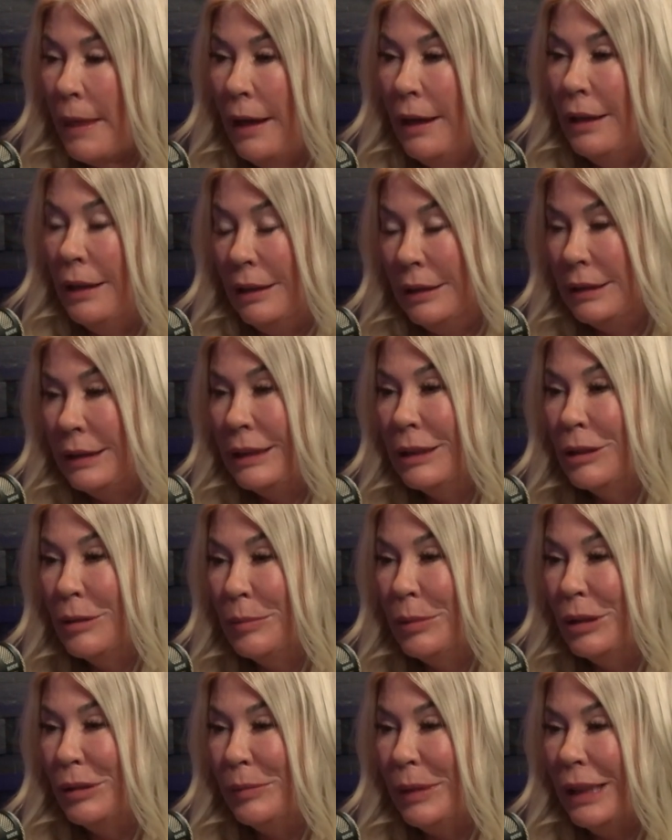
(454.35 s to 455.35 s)
And it's still
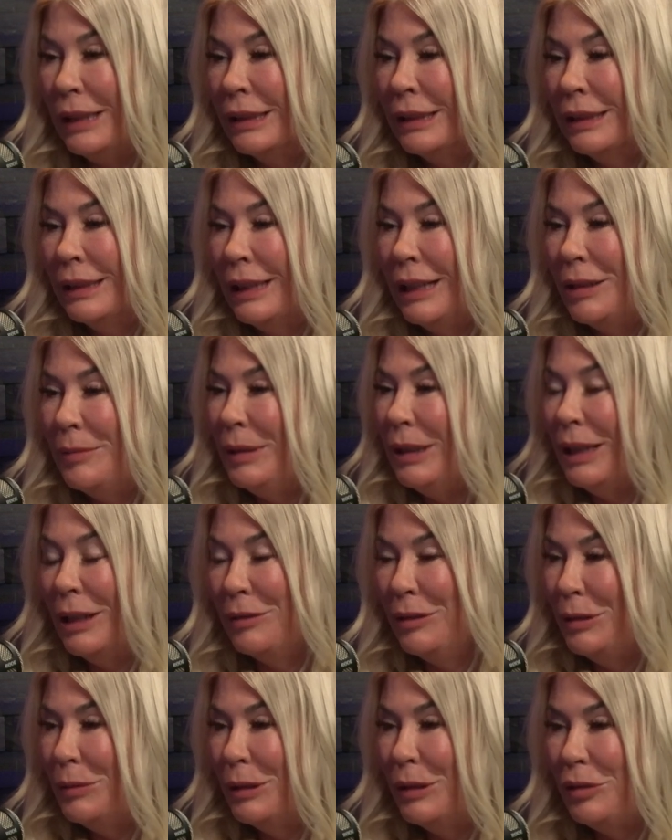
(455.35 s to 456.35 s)
booming. I mean,
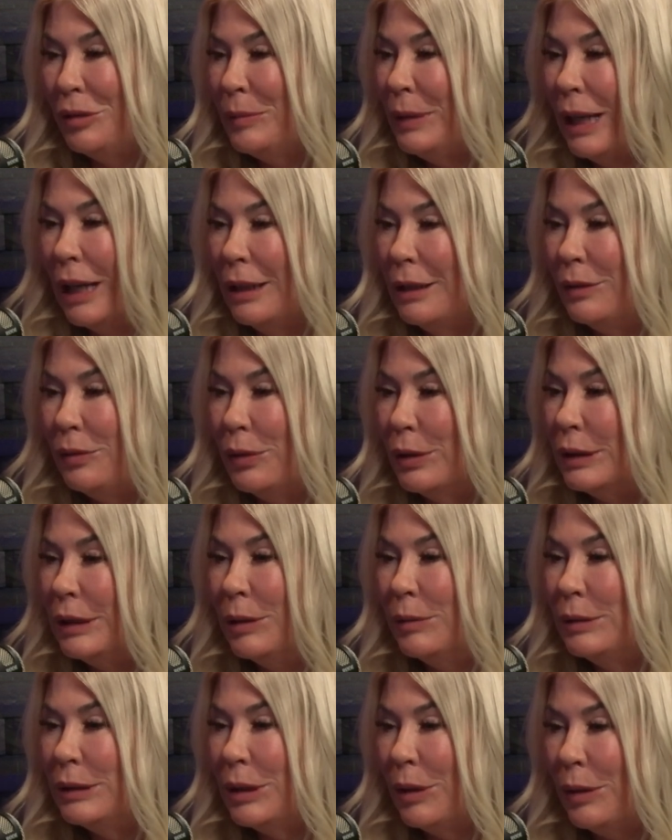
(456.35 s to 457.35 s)
everyone from
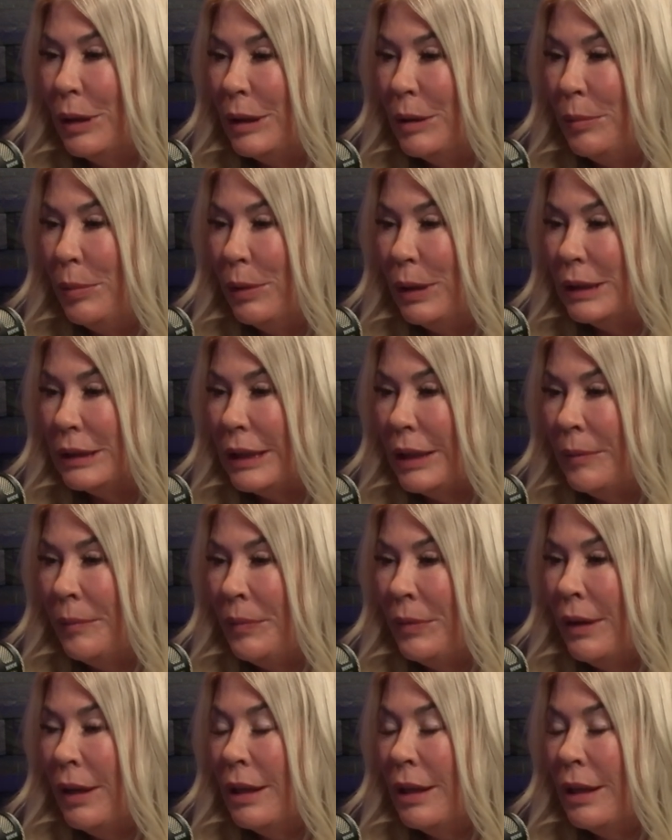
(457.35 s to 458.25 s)
California was going to Boise.